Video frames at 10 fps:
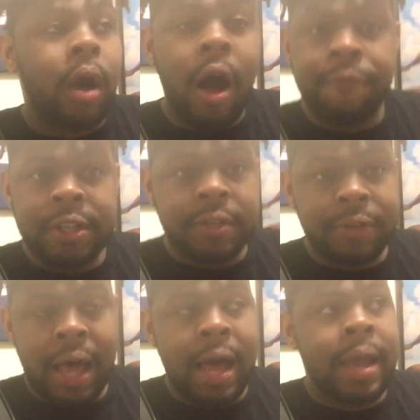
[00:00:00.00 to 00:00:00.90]
offensive
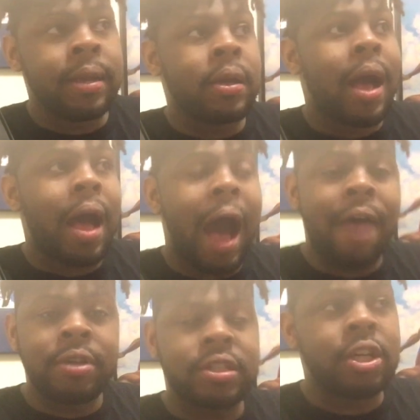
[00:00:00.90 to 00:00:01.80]
line,
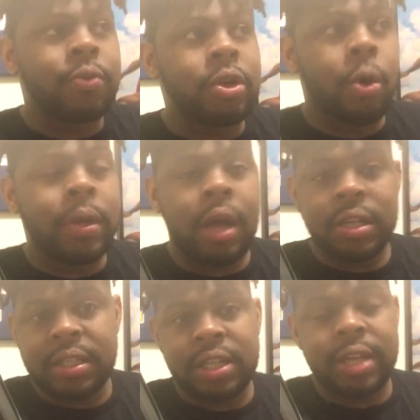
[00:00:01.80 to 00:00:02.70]
obviously, you know, we
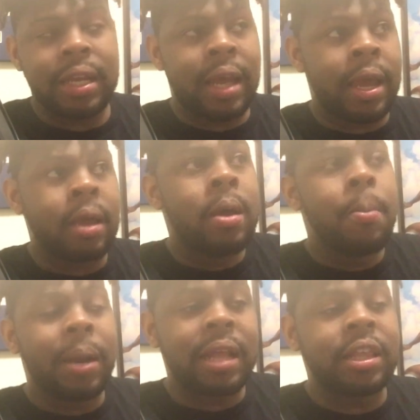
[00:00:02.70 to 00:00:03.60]
lost T.J. Lang,
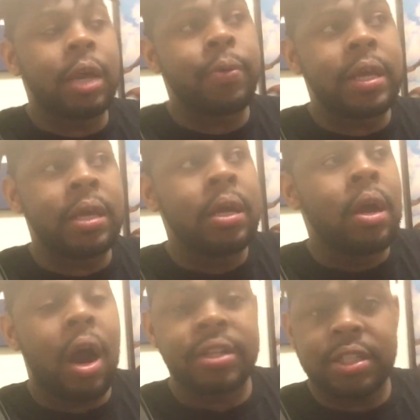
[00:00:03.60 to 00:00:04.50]
but I think we
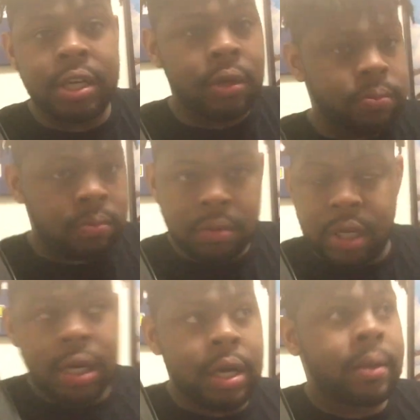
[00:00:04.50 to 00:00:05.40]
are still
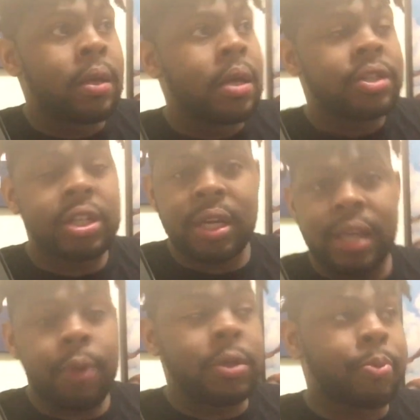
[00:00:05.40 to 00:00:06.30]
good. T.J.
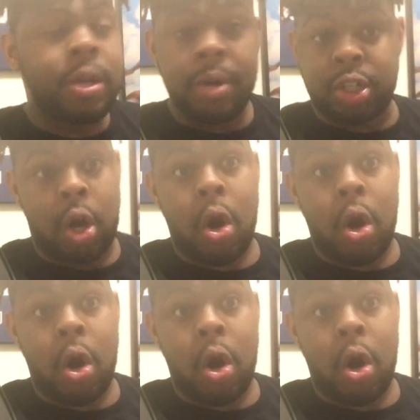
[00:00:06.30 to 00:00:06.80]
Lang was pretty much